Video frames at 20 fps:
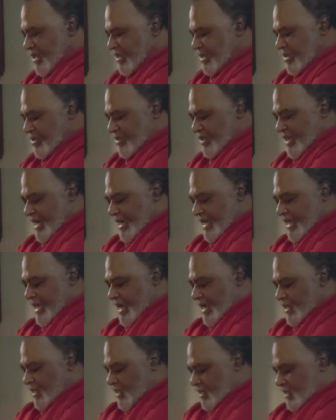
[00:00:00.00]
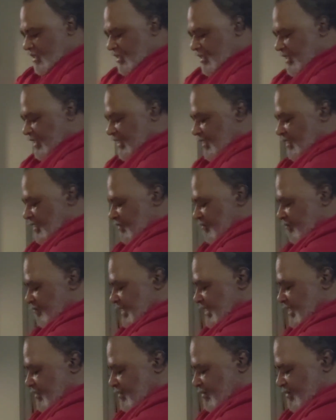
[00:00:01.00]
Use any kind of honey.
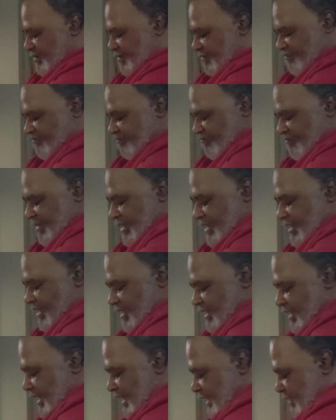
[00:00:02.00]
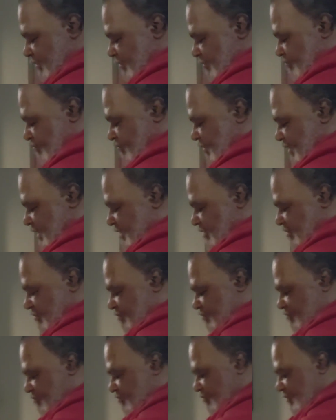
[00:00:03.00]
They don't
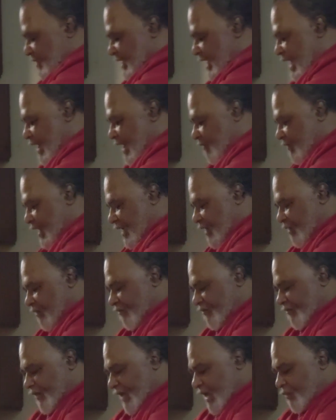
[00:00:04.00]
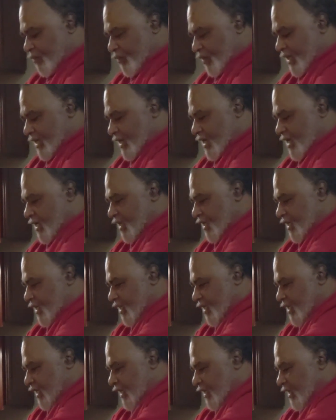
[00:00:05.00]
have like a favorite kind of
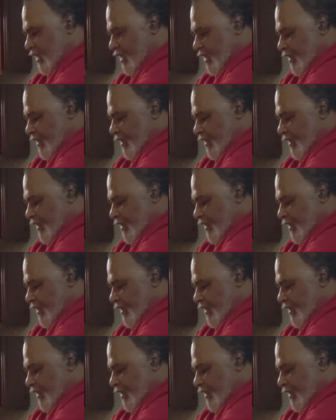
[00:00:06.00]
honey.